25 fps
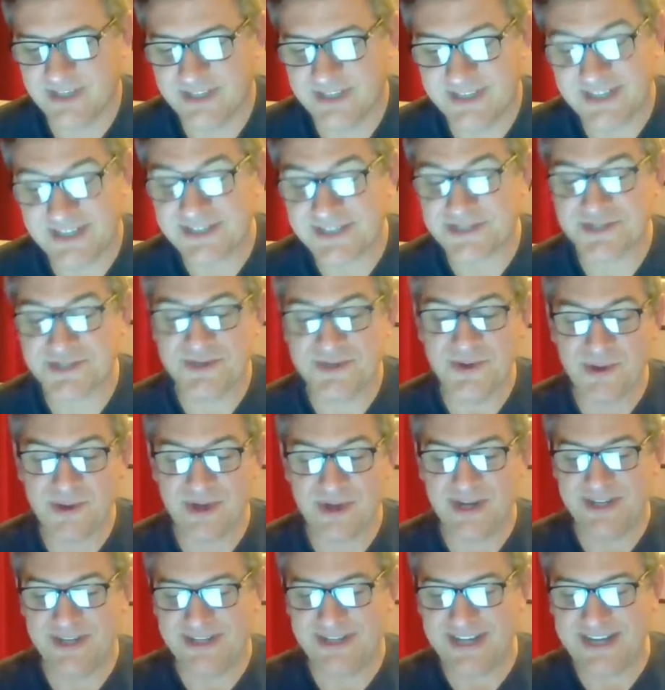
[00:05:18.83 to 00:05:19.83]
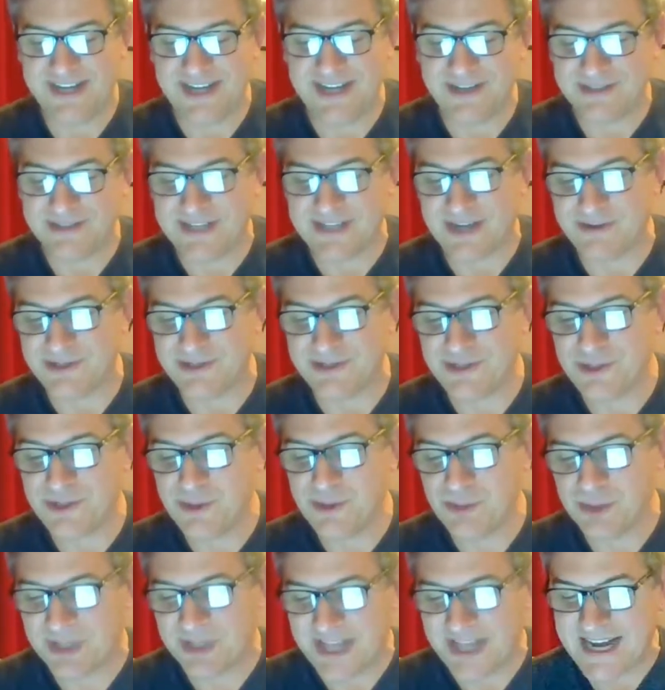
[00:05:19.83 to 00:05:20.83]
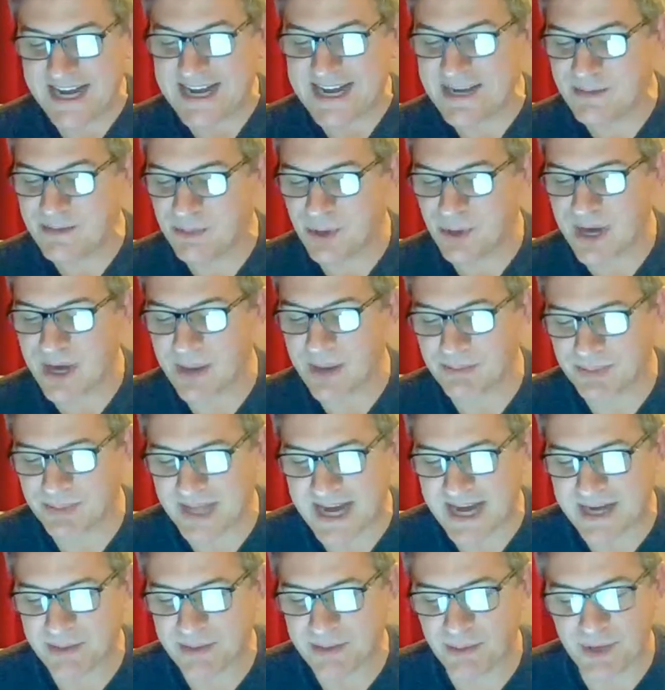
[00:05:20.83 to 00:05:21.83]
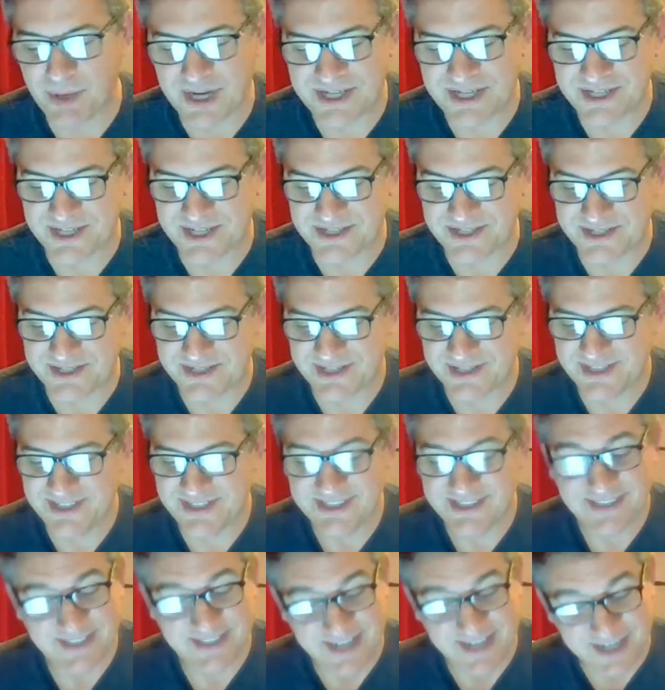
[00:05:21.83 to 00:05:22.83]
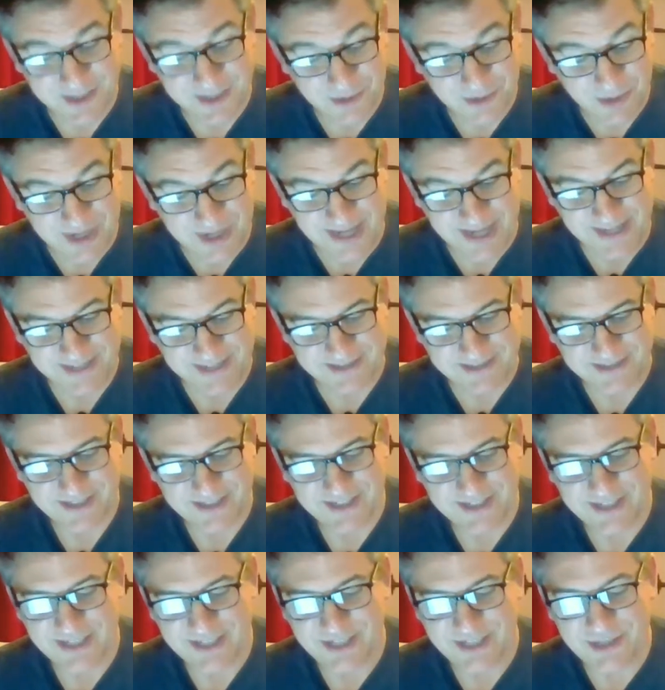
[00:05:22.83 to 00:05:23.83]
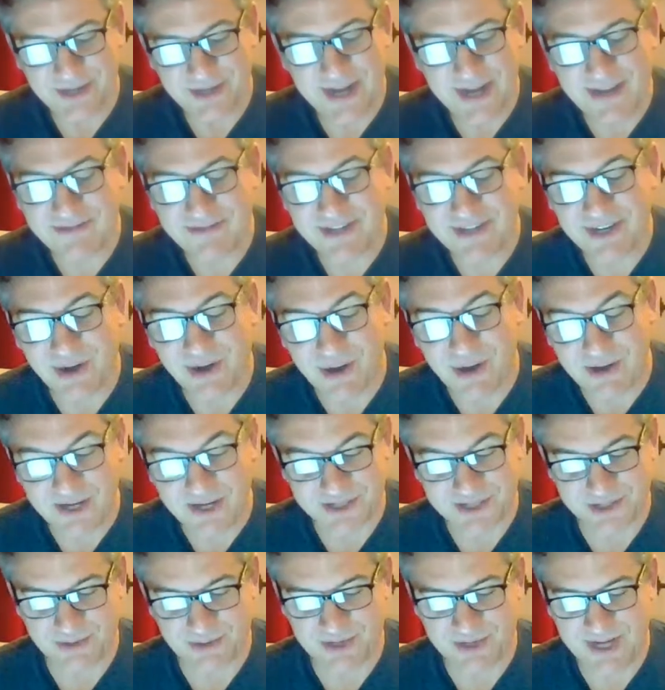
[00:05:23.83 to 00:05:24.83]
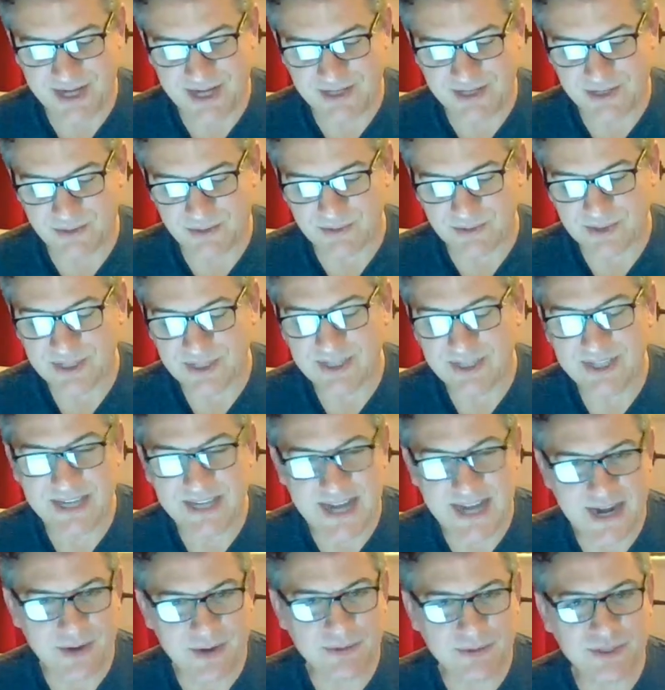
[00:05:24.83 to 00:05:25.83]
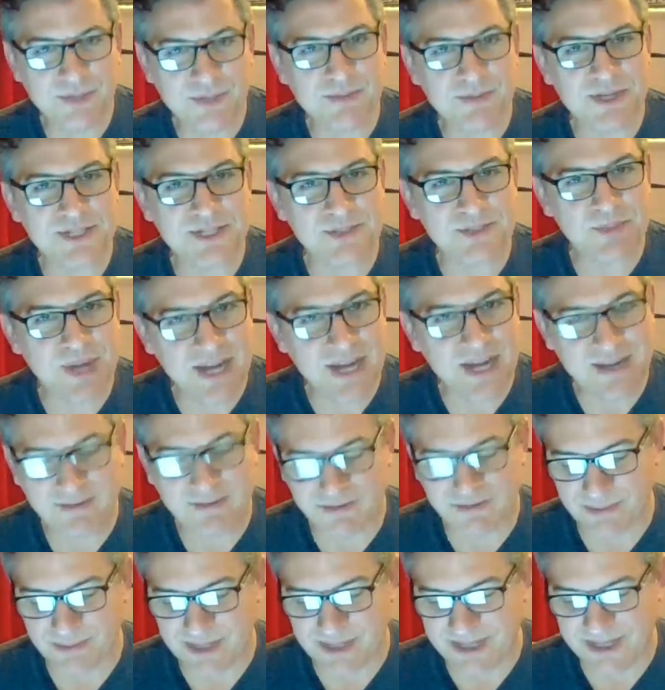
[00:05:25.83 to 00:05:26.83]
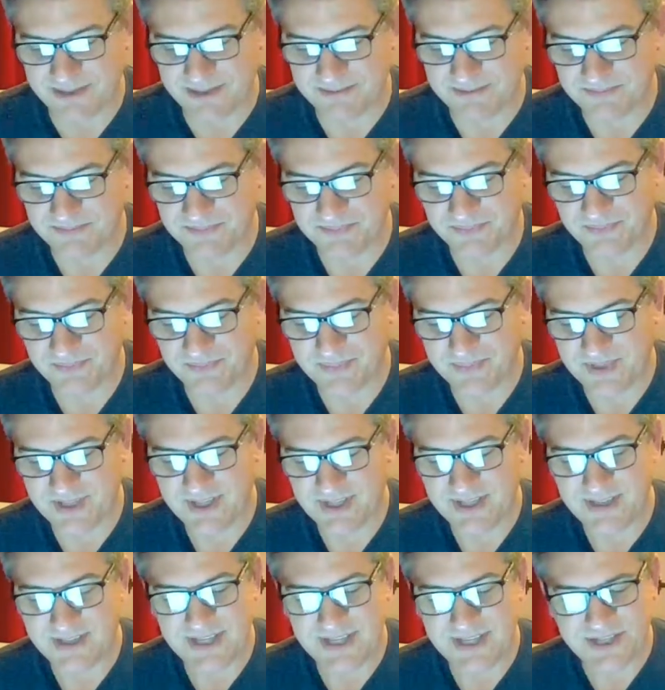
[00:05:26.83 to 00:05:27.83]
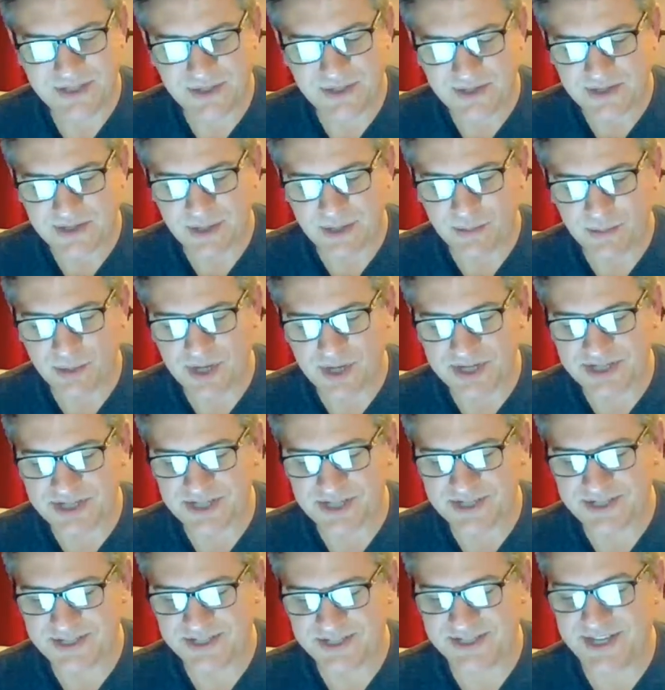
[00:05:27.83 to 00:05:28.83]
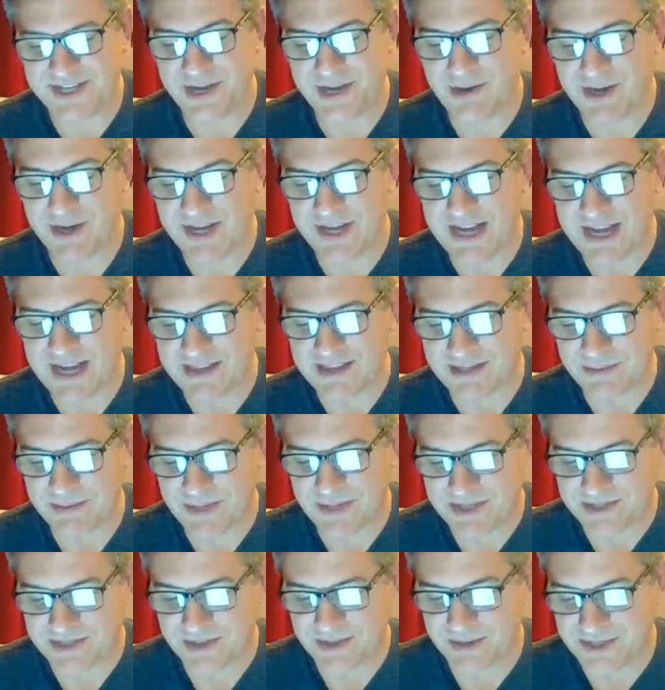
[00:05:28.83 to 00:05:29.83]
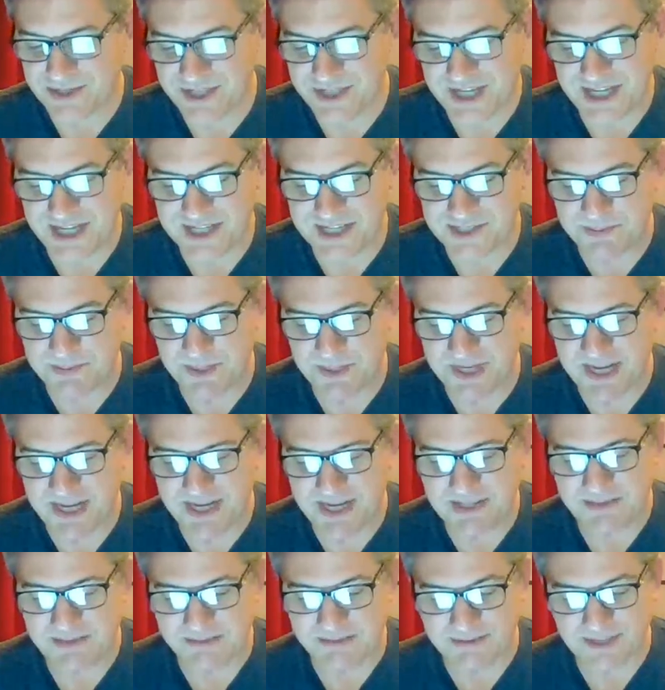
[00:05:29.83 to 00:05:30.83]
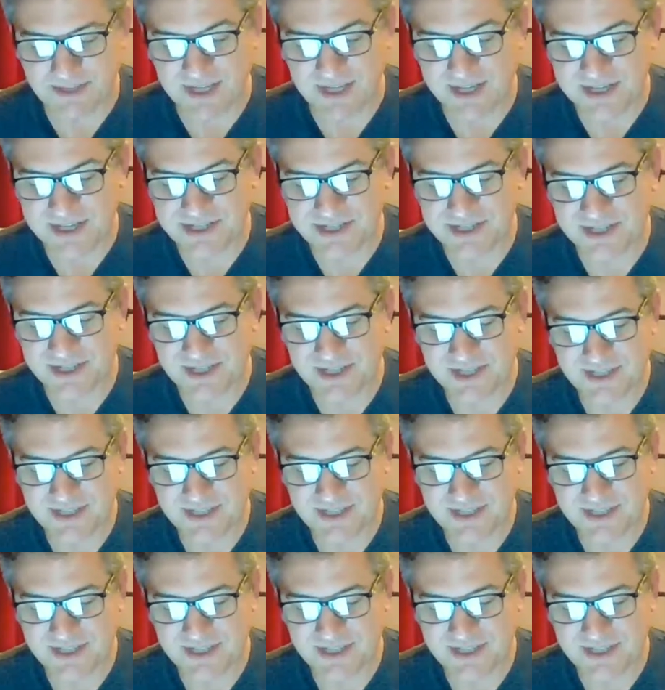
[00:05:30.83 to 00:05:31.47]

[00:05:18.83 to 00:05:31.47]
Gus snorted, then held out two plain black brushes. Not quite. You have the artistry in you. Now you must paint for me. They took their brushes, staring at them as their cheeks began to flush.